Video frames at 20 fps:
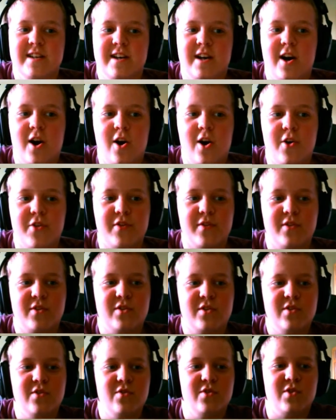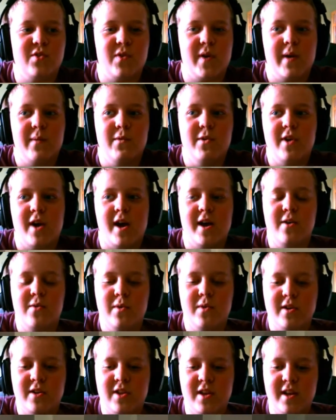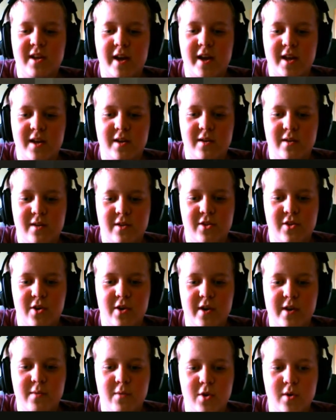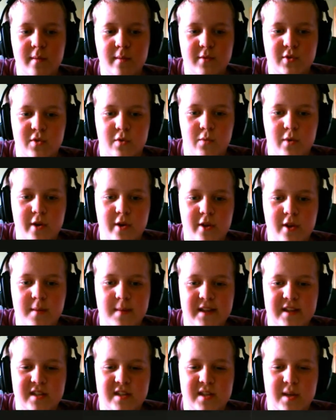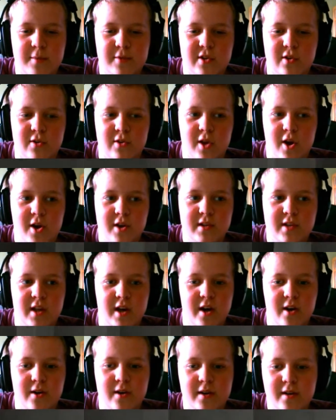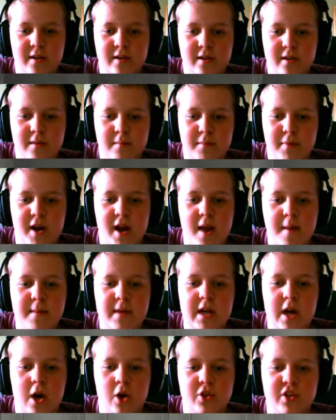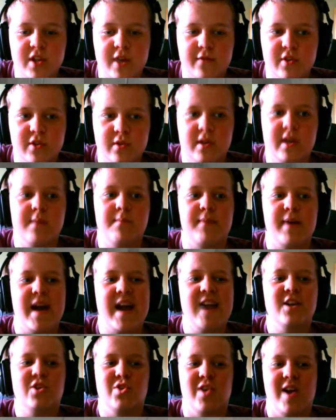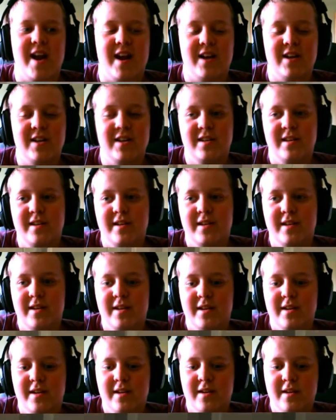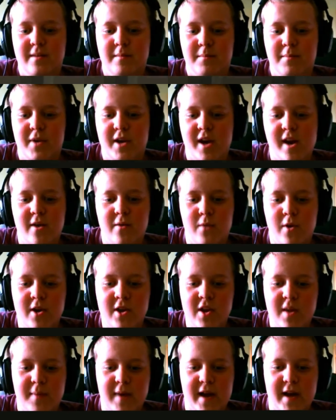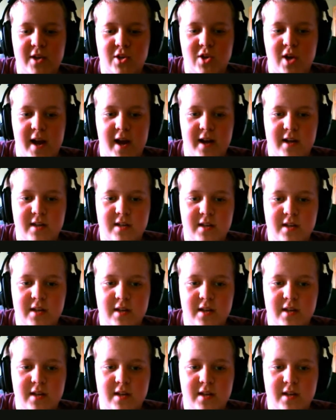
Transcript: Oh, dude, do I re I don't think I can... 30 rooms will really make this episode long, though. But I mean, I'll just have to get backtracked. But I don't want to get backtracked.